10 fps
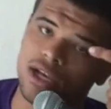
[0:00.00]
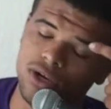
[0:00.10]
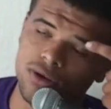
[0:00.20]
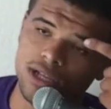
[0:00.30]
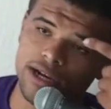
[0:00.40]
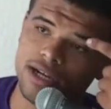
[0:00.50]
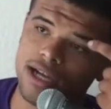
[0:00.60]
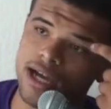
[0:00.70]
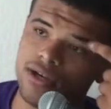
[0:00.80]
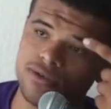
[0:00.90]
Nolan
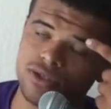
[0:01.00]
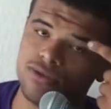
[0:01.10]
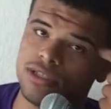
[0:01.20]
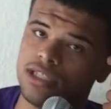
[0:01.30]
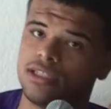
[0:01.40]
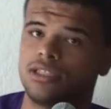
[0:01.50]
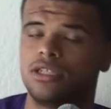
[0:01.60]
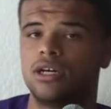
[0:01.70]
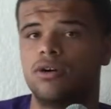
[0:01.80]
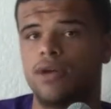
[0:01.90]
Arenado 2 seasons
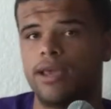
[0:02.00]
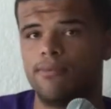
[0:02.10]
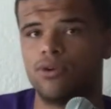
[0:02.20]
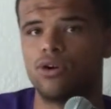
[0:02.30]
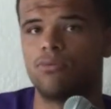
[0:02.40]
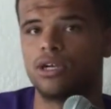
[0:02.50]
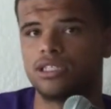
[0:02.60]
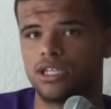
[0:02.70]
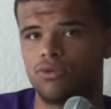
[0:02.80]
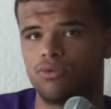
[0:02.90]
ago hit more home
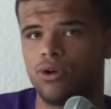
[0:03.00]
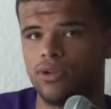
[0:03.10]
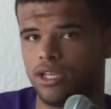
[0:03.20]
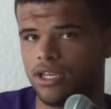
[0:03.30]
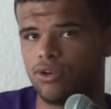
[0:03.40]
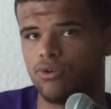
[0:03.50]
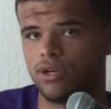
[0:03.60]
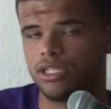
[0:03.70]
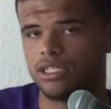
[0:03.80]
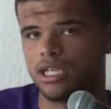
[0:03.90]
runs on the road than he did at
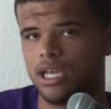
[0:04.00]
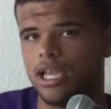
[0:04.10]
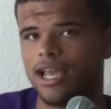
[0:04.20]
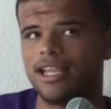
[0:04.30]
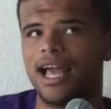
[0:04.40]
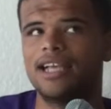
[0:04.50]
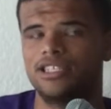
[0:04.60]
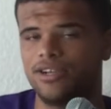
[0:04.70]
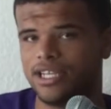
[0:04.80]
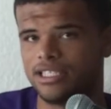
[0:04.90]
Coors. And last
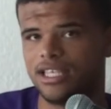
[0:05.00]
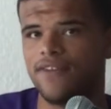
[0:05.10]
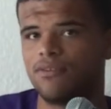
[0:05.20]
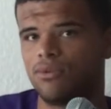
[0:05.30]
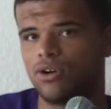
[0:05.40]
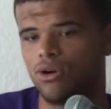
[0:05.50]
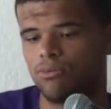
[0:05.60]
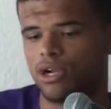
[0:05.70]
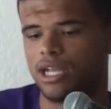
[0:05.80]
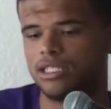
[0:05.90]
year, he hit 7 more home
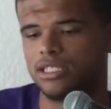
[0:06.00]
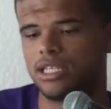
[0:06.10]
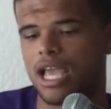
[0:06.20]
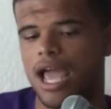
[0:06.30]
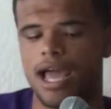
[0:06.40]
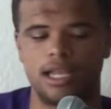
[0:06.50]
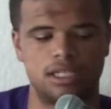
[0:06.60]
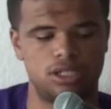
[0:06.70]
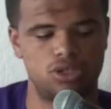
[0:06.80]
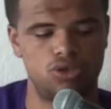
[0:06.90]
runs
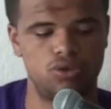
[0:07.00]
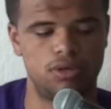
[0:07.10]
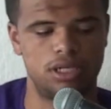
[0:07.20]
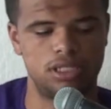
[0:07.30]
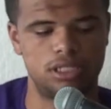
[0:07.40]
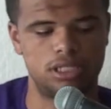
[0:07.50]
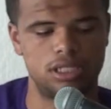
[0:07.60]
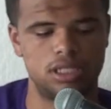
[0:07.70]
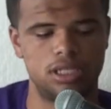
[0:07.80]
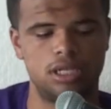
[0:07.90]
at Coors.
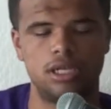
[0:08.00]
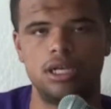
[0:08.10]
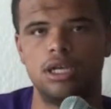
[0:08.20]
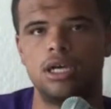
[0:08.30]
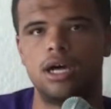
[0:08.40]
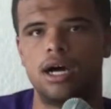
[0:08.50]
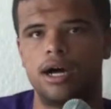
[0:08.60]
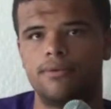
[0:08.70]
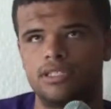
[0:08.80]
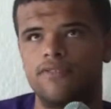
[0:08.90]

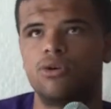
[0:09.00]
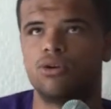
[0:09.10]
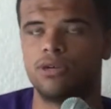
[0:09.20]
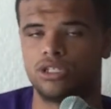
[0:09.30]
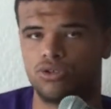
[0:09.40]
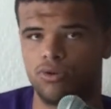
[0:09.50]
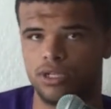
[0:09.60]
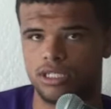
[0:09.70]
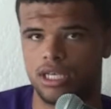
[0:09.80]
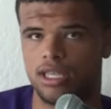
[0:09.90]
7 more home runs at
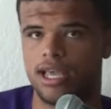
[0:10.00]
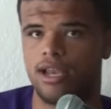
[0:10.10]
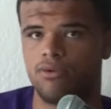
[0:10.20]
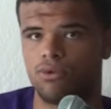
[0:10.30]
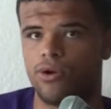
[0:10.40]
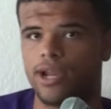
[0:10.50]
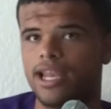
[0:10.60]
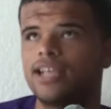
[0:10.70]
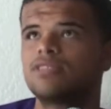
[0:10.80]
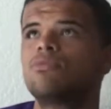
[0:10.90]
Coors than road. And
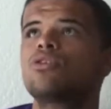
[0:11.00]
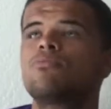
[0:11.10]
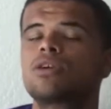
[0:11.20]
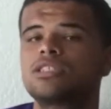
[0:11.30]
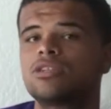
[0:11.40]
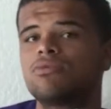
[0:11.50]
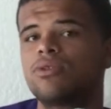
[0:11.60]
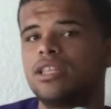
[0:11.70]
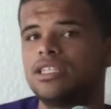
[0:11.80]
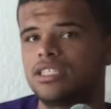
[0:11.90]
he has more home runs on the road
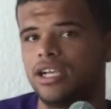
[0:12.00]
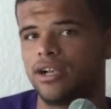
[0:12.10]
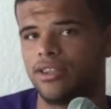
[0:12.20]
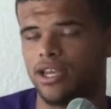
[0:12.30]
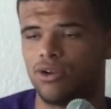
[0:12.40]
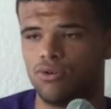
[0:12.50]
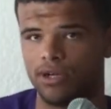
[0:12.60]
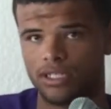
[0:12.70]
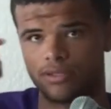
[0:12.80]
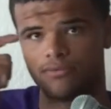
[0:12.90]
this year than at
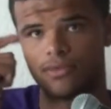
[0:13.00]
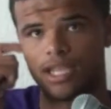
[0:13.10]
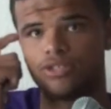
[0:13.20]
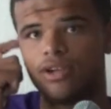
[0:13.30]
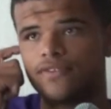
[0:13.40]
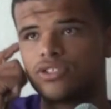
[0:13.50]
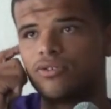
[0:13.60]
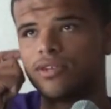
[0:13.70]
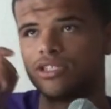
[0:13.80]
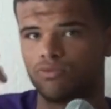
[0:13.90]
Coors. And Trevor
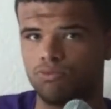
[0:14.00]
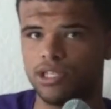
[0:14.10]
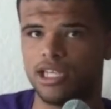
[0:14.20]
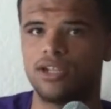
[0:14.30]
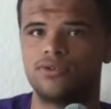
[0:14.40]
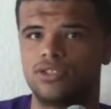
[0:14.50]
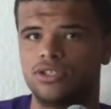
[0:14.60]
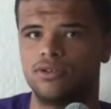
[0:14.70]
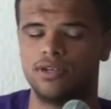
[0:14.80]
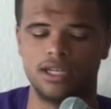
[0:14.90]
Story's really close
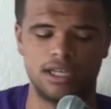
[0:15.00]
too.